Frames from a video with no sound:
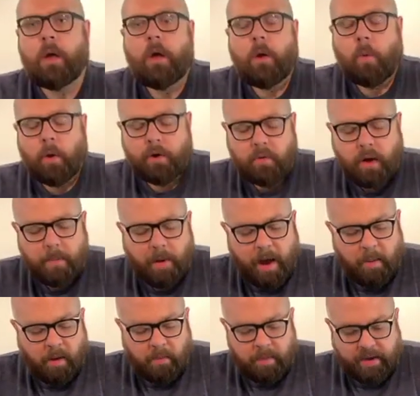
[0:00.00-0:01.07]
Where do I buy
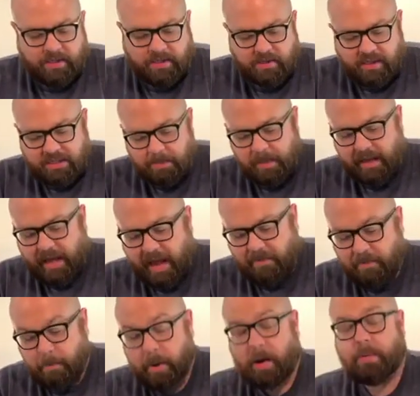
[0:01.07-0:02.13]
my meat? So this meat came
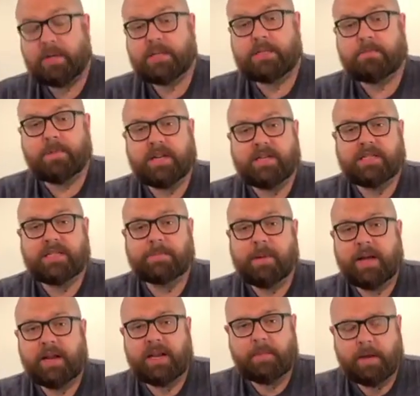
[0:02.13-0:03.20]
from Publix because it's a
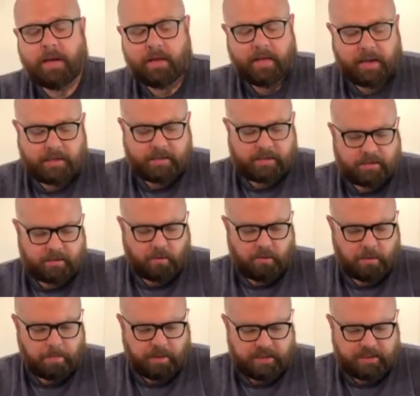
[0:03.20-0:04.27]
pandemic, and that's the
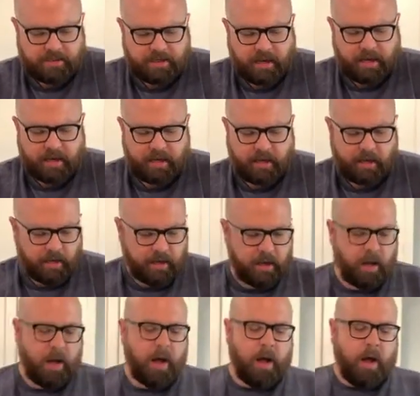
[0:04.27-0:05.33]
only place that I can get it.
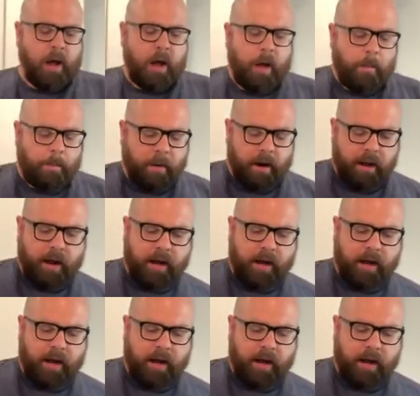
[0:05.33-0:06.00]
But